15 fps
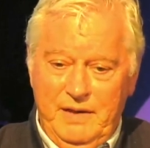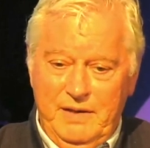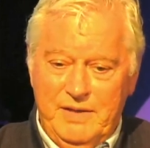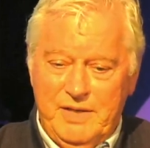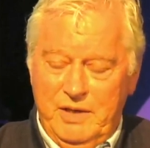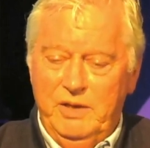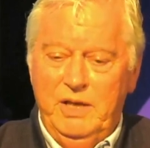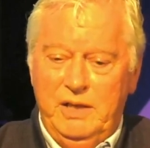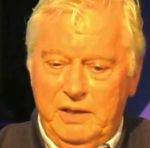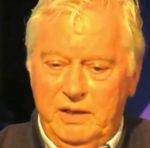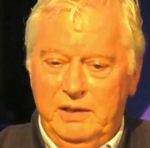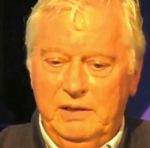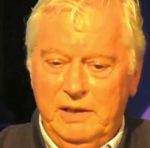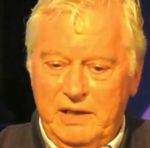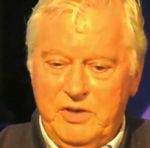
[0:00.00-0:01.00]
so, yeah,
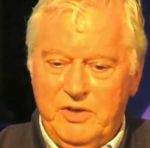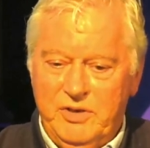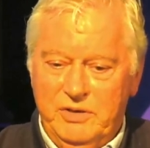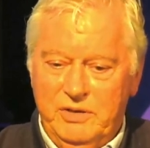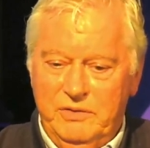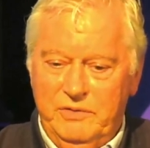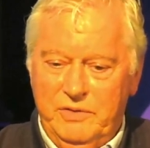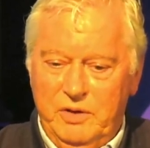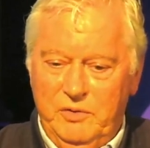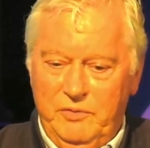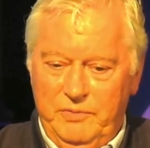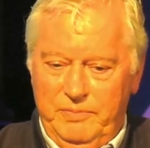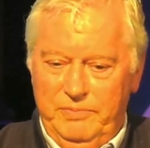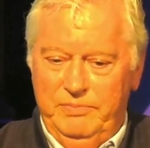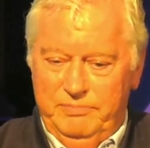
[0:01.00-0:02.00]
the elation of,
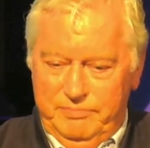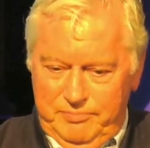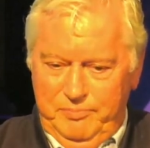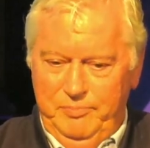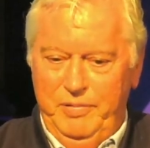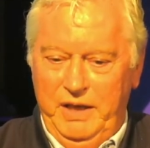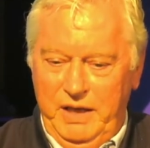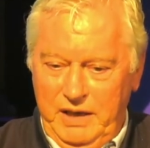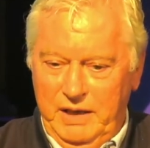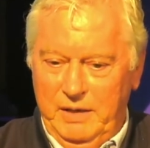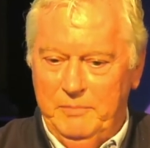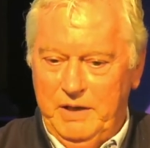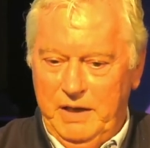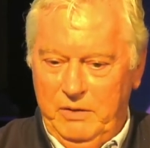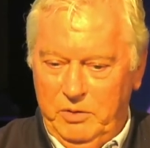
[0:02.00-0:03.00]
of being
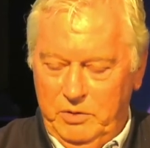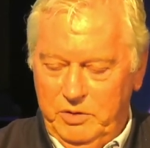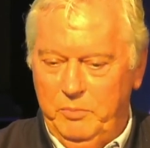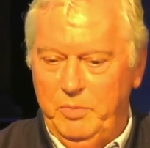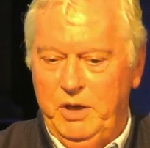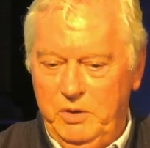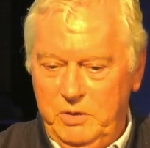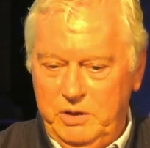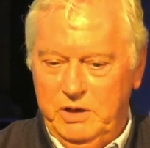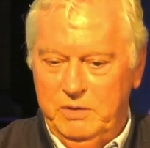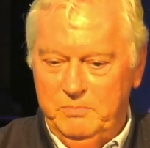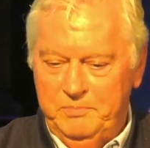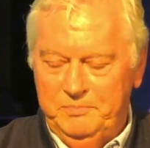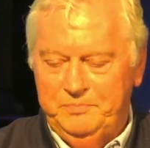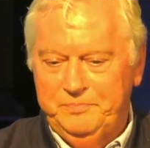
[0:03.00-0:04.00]
up there on the
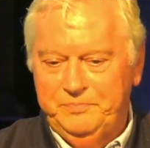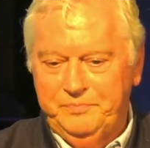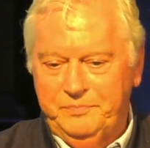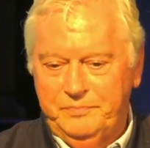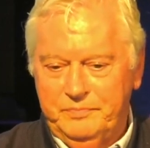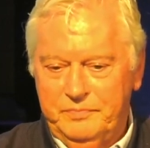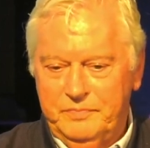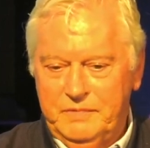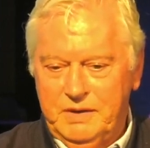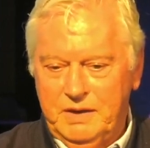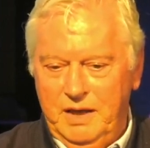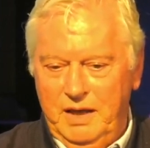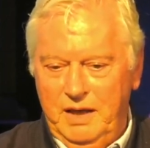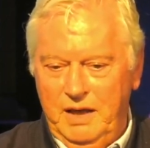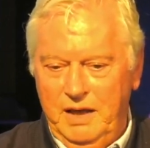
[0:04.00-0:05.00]
podium
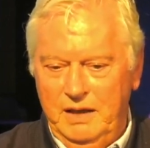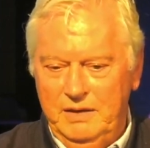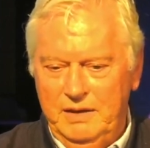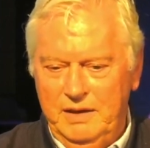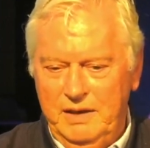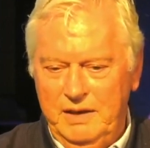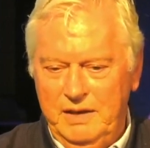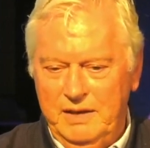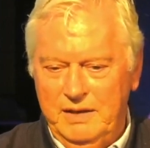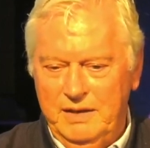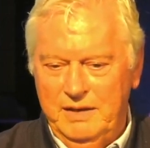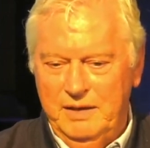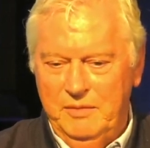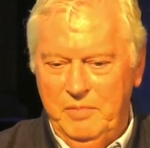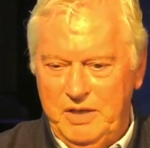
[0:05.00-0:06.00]
and the
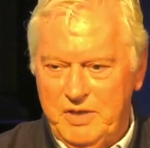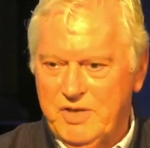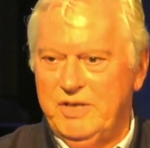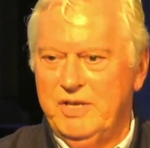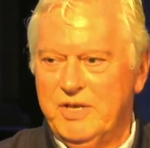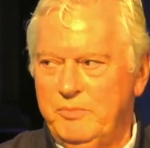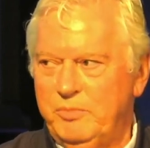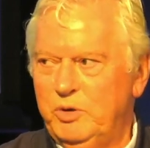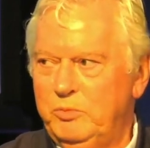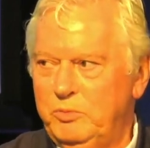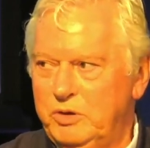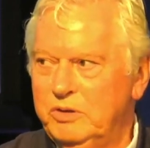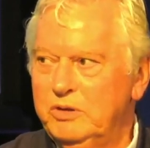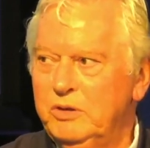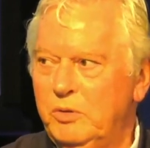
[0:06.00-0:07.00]
immense
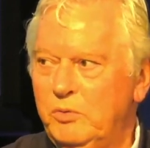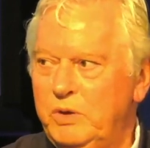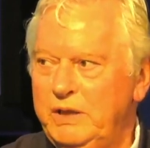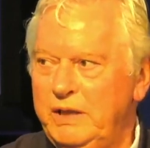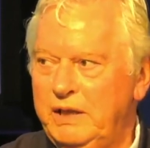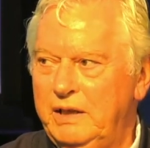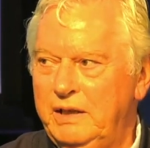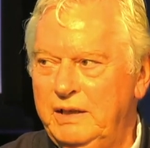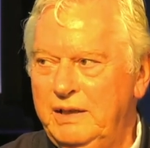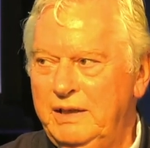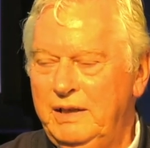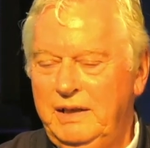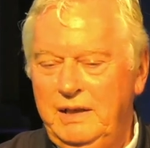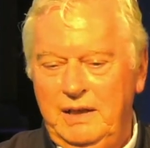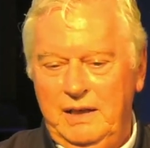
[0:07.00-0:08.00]
disappointment of not winning.
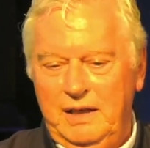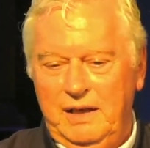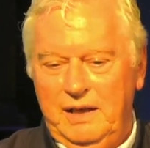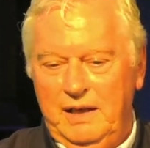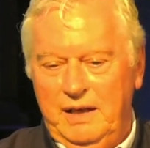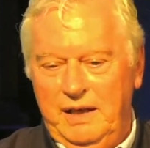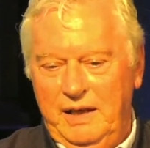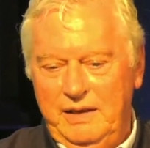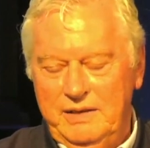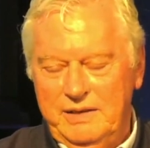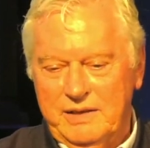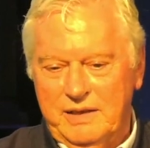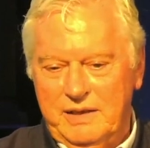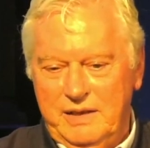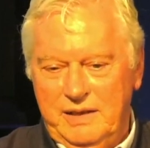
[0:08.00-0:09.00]
Mm.
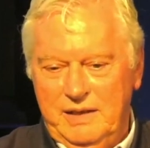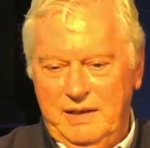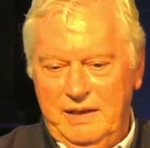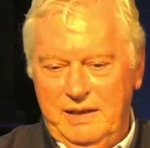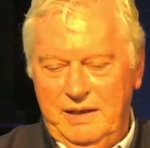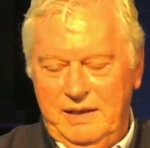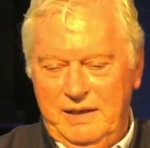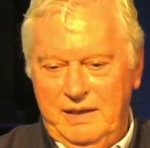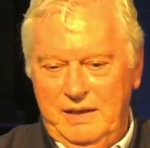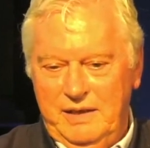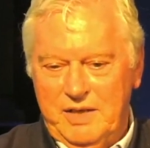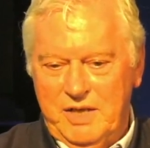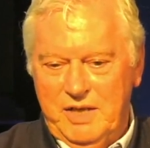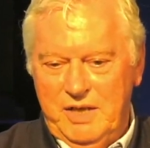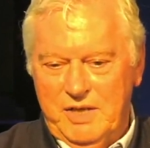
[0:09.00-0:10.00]
And
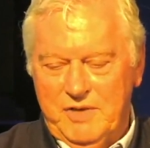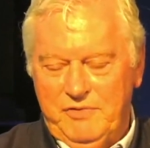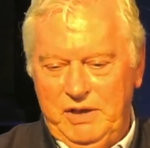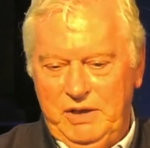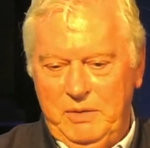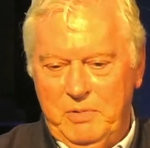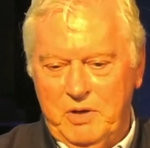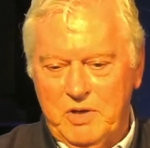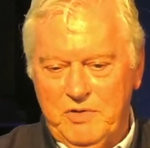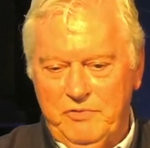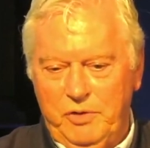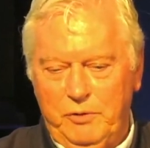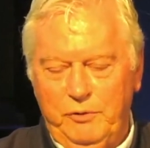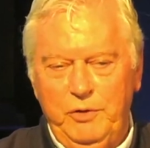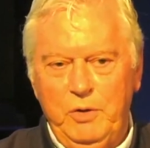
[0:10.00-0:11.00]
it, it's funny because
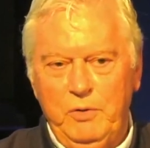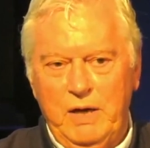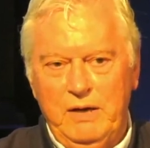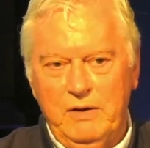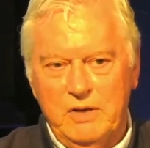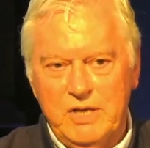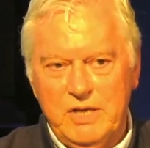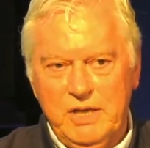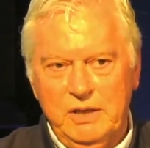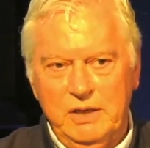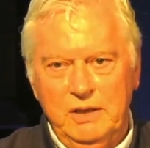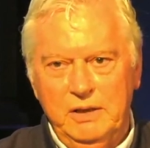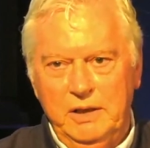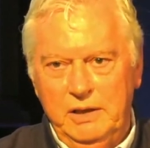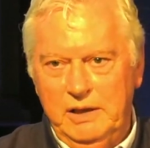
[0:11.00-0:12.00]
for a few hours, I
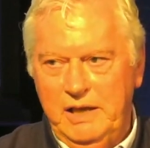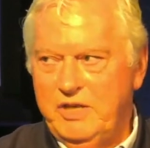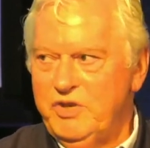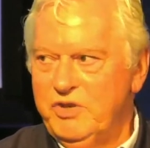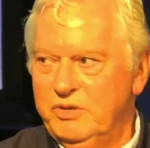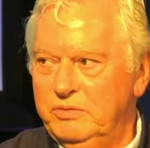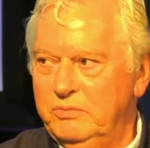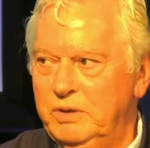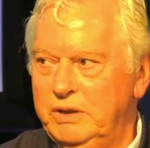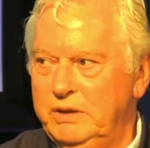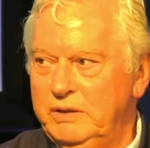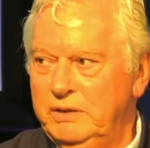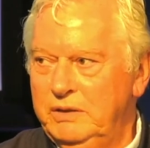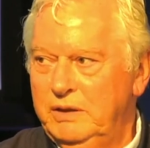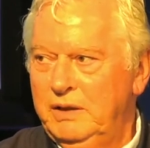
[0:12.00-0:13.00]
think the elation won